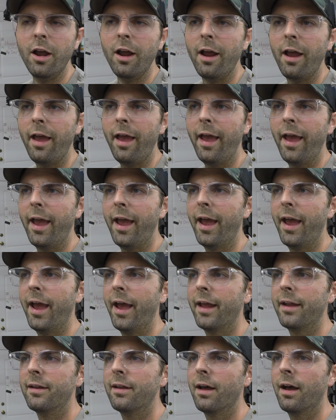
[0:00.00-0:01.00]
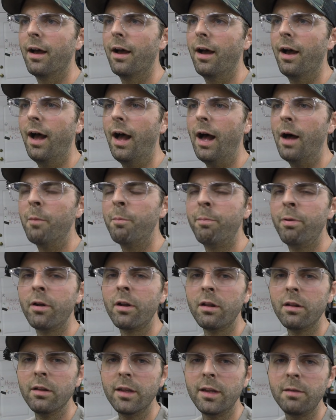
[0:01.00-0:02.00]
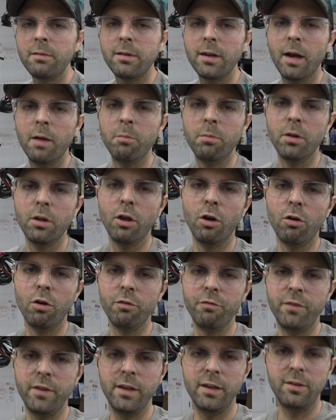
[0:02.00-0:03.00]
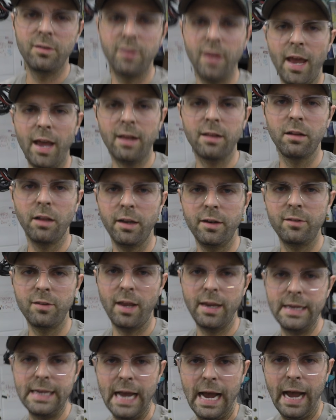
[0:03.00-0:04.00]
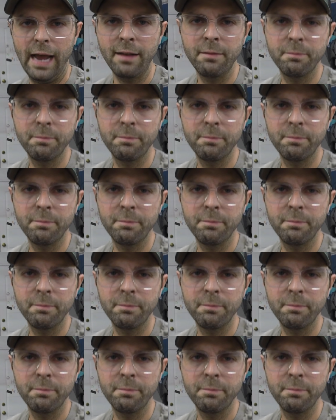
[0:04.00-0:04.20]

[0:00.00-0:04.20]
And I'll put a link down below of the exact lights I got.